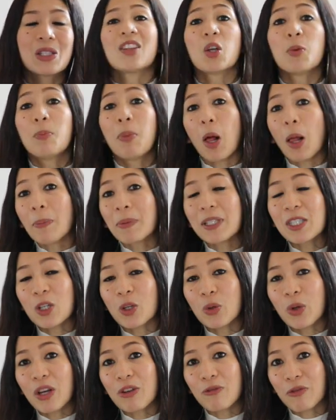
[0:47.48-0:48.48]
The ball pits
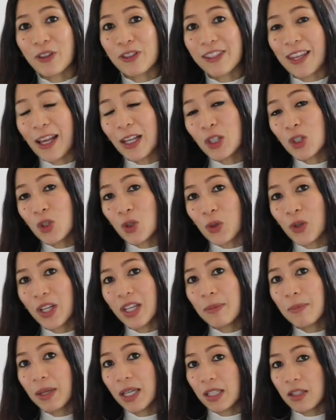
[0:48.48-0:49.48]
are great for
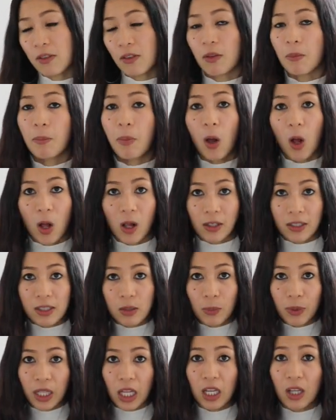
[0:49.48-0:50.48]
sensory because of the balls.
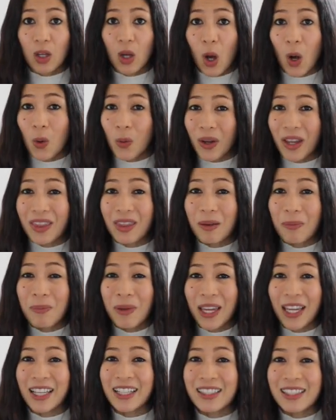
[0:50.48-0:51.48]
When they go in the
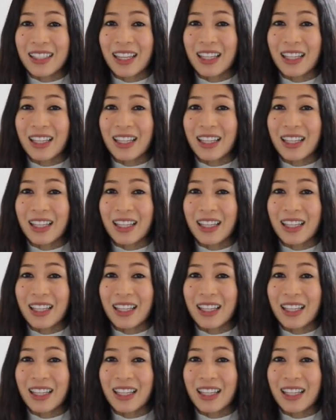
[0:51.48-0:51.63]
pits,